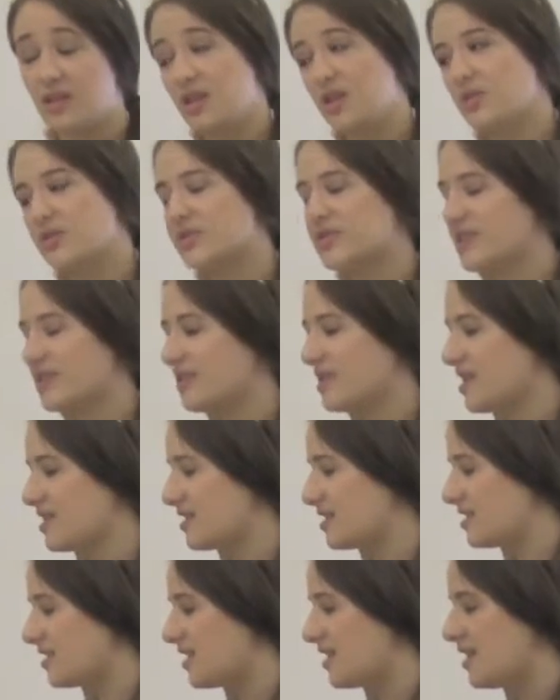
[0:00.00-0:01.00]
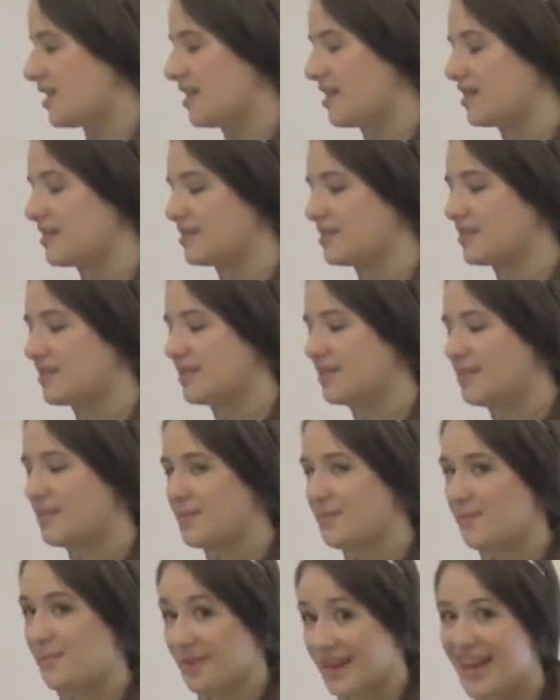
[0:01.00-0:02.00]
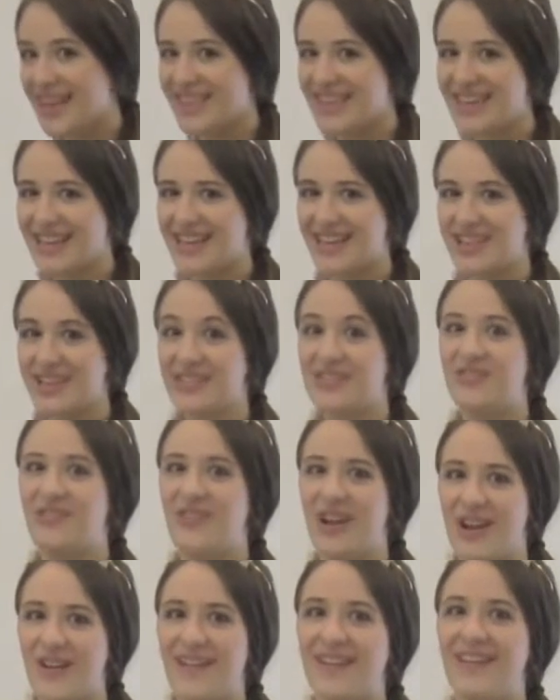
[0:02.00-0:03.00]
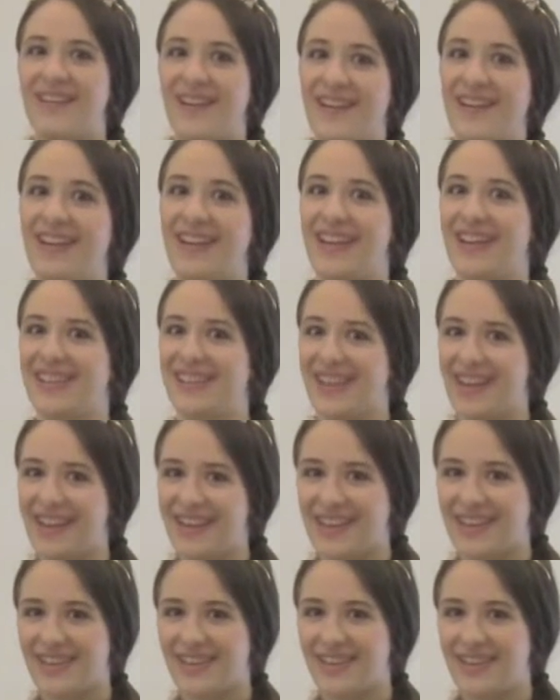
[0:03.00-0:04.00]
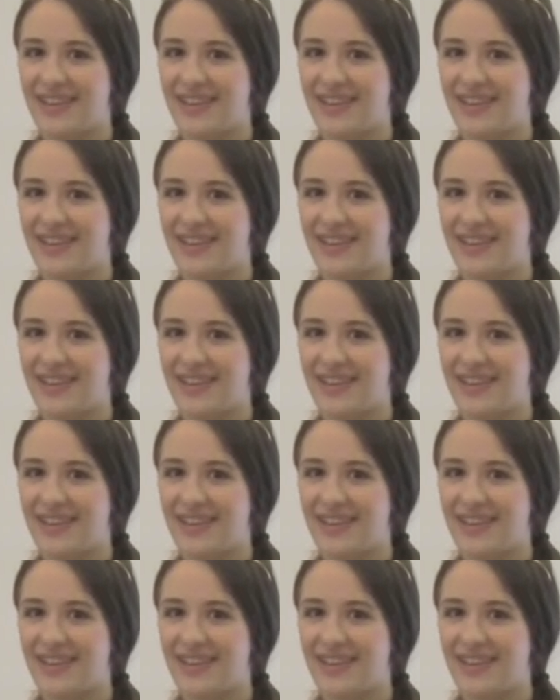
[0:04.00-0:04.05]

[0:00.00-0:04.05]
Eustace says it's hideous, but I think it looks very Narnia-like.